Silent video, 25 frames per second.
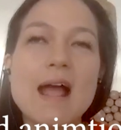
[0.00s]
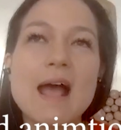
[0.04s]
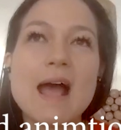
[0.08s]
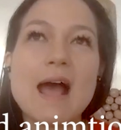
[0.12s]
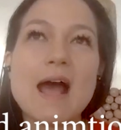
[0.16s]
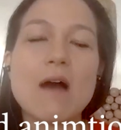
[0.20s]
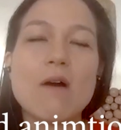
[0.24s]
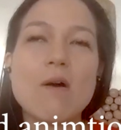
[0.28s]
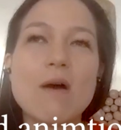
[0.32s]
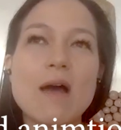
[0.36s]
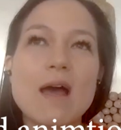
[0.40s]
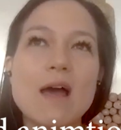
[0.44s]

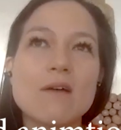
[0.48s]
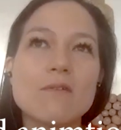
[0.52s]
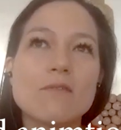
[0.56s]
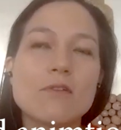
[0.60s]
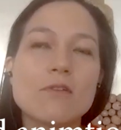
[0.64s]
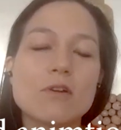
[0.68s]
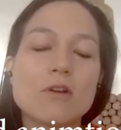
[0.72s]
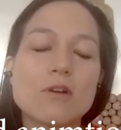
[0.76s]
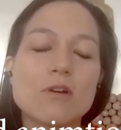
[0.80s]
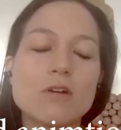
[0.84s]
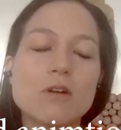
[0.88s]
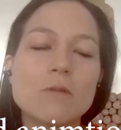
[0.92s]

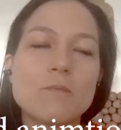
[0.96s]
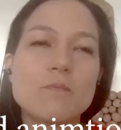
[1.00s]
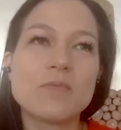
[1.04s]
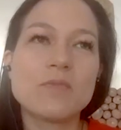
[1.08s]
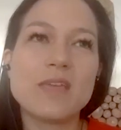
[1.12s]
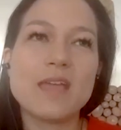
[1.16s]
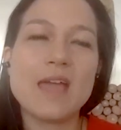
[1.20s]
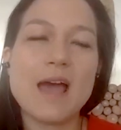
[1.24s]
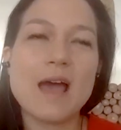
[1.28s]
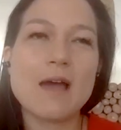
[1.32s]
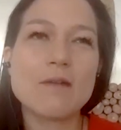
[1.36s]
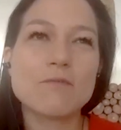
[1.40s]
However,
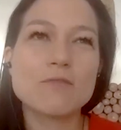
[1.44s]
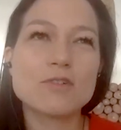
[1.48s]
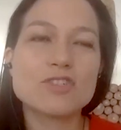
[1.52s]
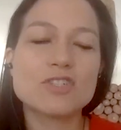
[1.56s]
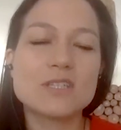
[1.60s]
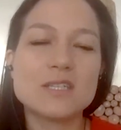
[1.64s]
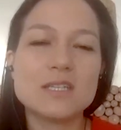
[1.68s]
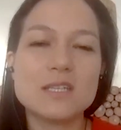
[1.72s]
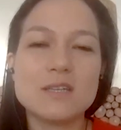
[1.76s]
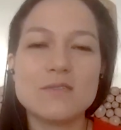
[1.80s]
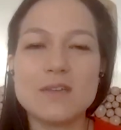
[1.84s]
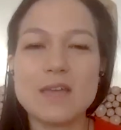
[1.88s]
the average
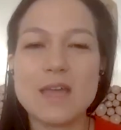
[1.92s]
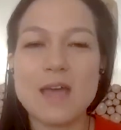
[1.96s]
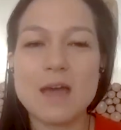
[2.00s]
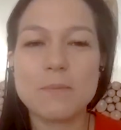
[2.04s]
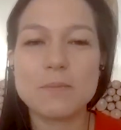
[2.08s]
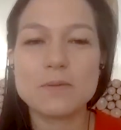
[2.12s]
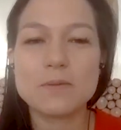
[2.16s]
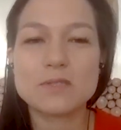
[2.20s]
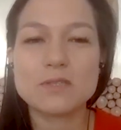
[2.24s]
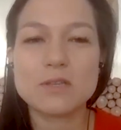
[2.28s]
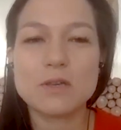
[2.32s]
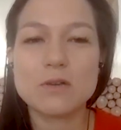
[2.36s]
T V
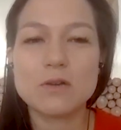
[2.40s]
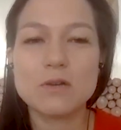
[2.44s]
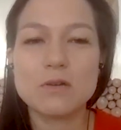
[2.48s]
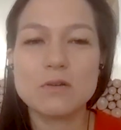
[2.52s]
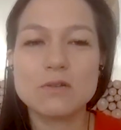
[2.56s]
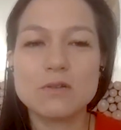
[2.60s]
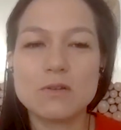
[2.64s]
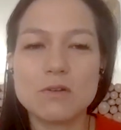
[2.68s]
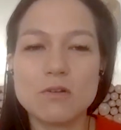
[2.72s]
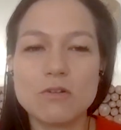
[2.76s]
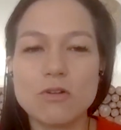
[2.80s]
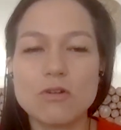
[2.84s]

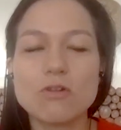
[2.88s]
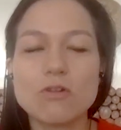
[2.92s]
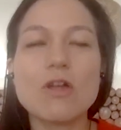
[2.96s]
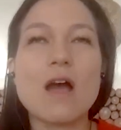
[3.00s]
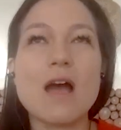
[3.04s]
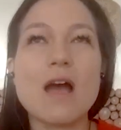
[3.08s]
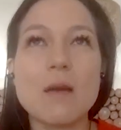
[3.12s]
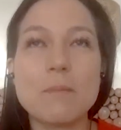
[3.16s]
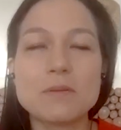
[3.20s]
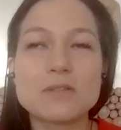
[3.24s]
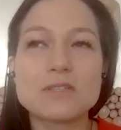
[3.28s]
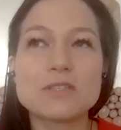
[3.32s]
episode, or not
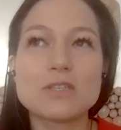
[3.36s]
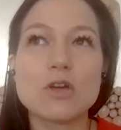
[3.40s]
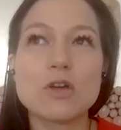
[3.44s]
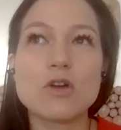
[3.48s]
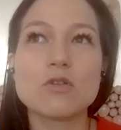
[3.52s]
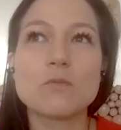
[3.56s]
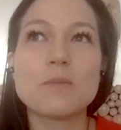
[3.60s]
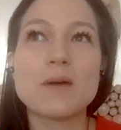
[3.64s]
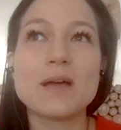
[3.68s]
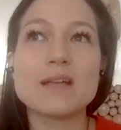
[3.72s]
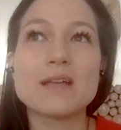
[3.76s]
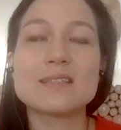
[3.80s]

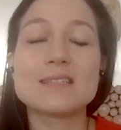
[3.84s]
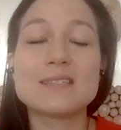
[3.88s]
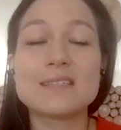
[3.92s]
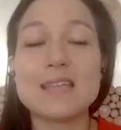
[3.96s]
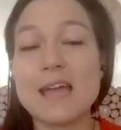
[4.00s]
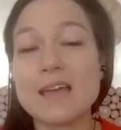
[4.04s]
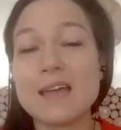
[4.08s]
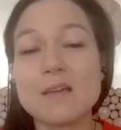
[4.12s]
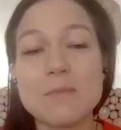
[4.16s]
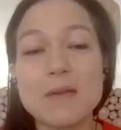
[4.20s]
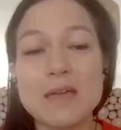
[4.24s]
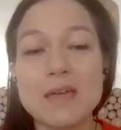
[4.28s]
episode, but
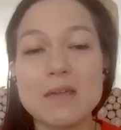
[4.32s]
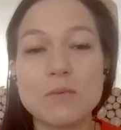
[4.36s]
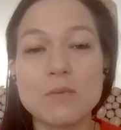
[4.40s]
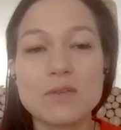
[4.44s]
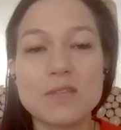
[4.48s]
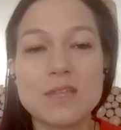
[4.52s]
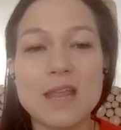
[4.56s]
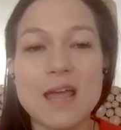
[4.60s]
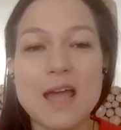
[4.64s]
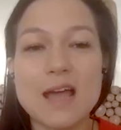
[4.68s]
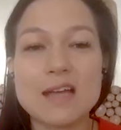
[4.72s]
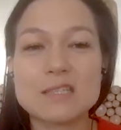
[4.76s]
segment
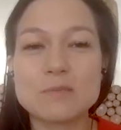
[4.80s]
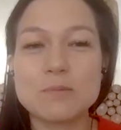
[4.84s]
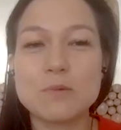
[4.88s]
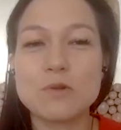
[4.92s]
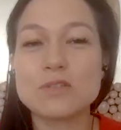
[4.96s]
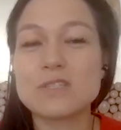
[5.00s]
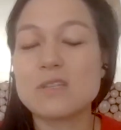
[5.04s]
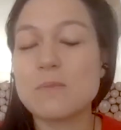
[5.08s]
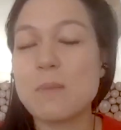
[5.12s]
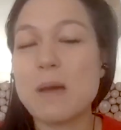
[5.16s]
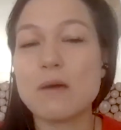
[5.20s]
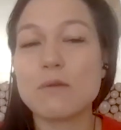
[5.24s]
with an
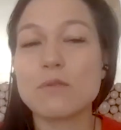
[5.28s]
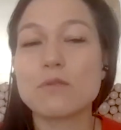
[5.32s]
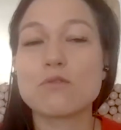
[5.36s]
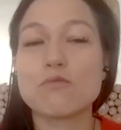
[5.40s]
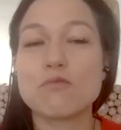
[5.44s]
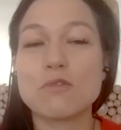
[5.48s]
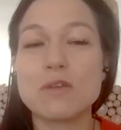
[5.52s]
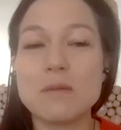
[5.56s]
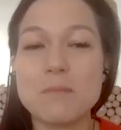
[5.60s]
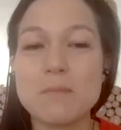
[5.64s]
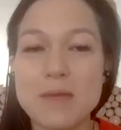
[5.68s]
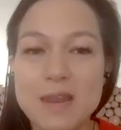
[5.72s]
expert is about
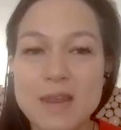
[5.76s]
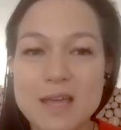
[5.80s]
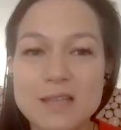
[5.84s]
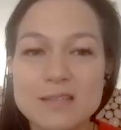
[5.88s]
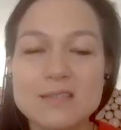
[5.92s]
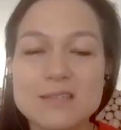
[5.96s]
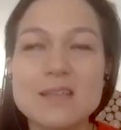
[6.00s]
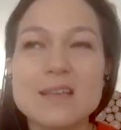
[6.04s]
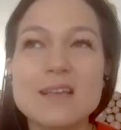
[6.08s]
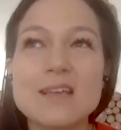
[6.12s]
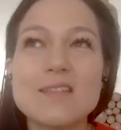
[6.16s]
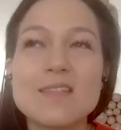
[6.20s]
three
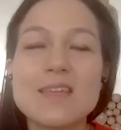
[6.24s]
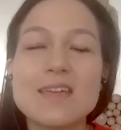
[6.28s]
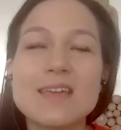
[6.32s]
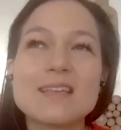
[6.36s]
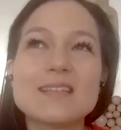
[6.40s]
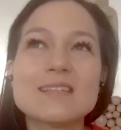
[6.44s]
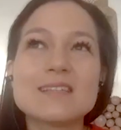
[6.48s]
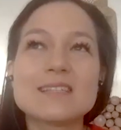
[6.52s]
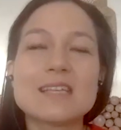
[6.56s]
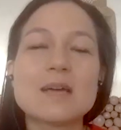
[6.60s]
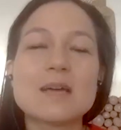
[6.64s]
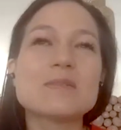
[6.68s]
minutes. They
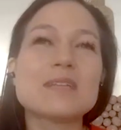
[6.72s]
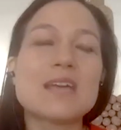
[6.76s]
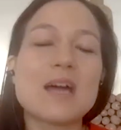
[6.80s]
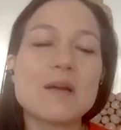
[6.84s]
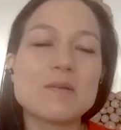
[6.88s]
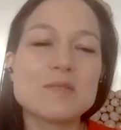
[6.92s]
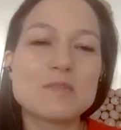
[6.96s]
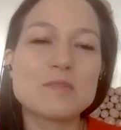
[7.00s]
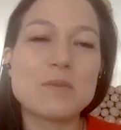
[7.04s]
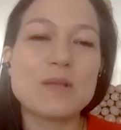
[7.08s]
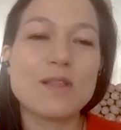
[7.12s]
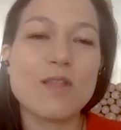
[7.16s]
can
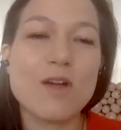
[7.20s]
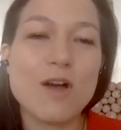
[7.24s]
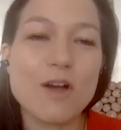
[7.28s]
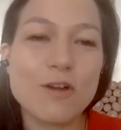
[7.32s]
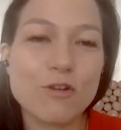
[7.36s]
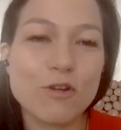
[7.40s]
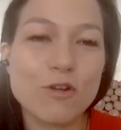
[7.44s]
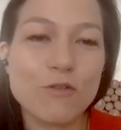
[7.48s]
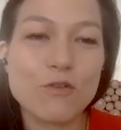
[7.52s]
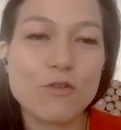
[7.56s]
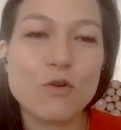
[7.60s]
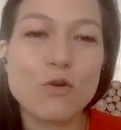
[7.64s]
sometimes be
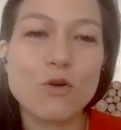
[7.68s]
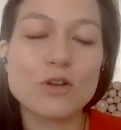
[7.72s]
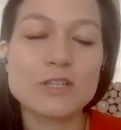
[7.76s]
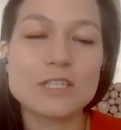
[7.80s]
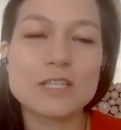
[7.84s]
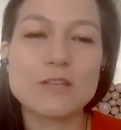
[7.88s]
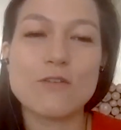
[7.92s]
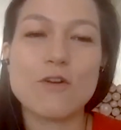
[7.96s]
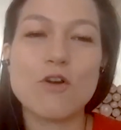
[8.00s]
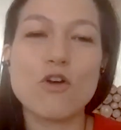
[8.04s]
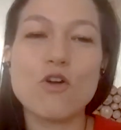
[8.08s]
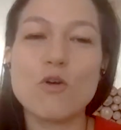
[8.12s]
longer, of
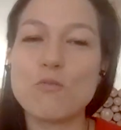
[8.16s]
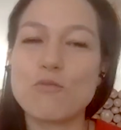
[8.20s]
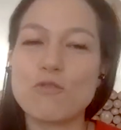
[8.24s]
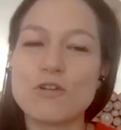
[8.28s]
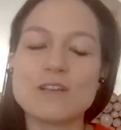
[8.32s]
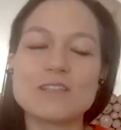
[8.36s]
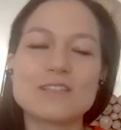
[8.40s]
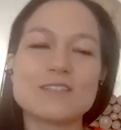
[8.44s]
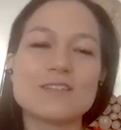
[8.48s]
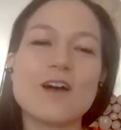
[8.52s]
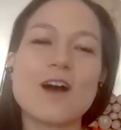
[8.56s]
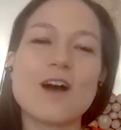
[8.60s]
course, if
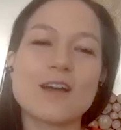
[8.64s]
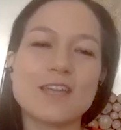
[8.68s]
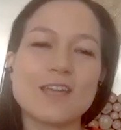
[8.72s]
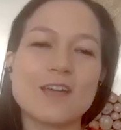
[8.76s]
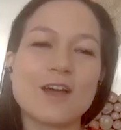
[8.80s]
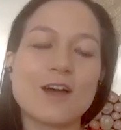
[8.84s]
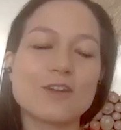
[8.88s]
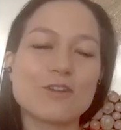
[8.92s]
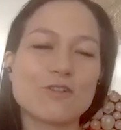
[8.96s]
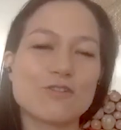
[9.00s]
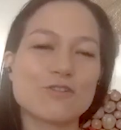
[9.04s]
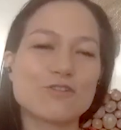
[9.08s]
Oprah is
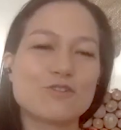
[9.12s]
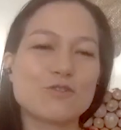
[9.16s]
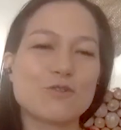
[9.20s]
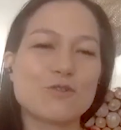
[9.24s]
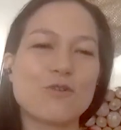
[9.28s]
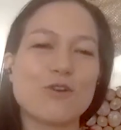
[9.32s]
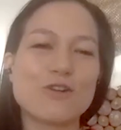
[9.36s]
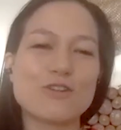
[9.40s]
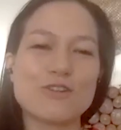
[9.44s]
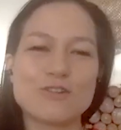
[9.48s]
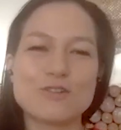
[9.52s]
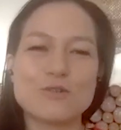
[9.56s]
knocking on your
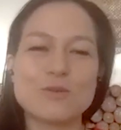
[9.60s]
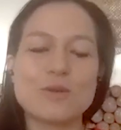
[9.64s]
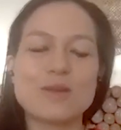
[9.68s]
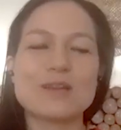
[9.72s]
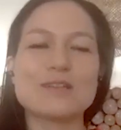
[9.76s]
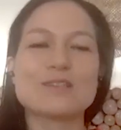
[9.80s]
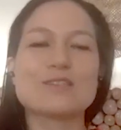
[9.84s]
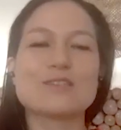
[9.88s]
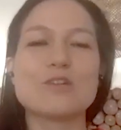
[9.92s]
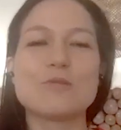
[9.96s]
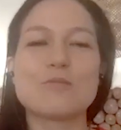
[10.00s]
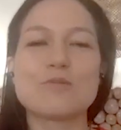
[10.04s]
door and you're
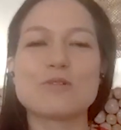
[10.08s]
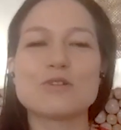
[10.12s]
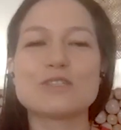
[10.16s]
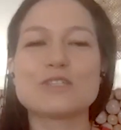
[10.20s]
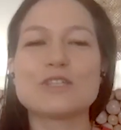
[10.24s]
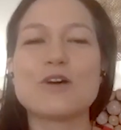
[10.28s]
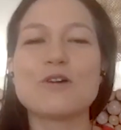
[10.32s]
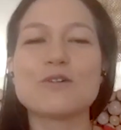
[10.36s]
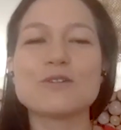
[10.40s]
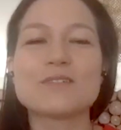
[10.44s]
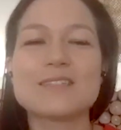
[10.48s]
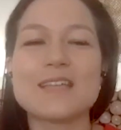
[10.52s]
doing a Super
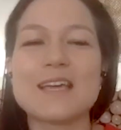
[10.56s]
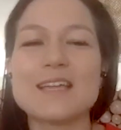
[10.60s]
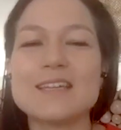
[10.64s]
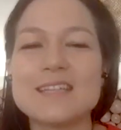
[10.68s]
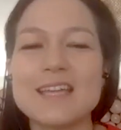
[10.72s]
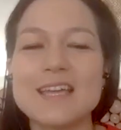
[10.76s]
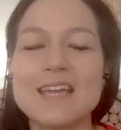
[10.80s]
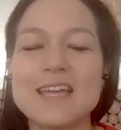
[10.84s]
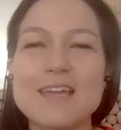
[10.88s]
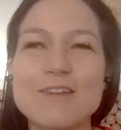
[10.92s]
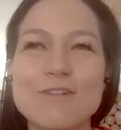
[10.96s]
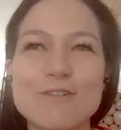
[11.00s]
Soul
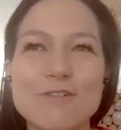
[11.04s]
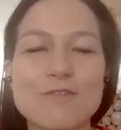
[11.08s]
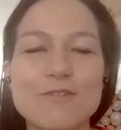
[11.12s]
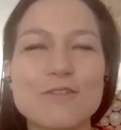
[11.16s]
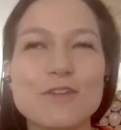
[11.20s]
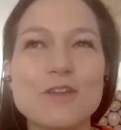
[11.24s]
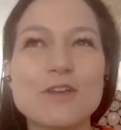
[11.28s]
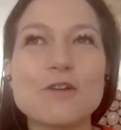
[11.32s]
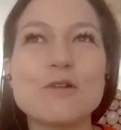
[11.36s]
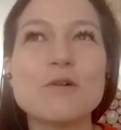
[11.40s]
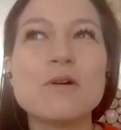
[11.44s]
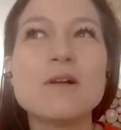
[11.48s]
Sunday
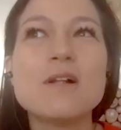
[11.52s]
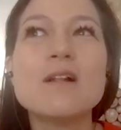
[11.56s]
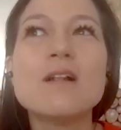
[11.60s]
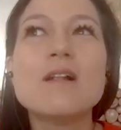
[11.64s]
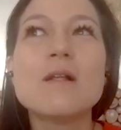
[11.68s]
interview.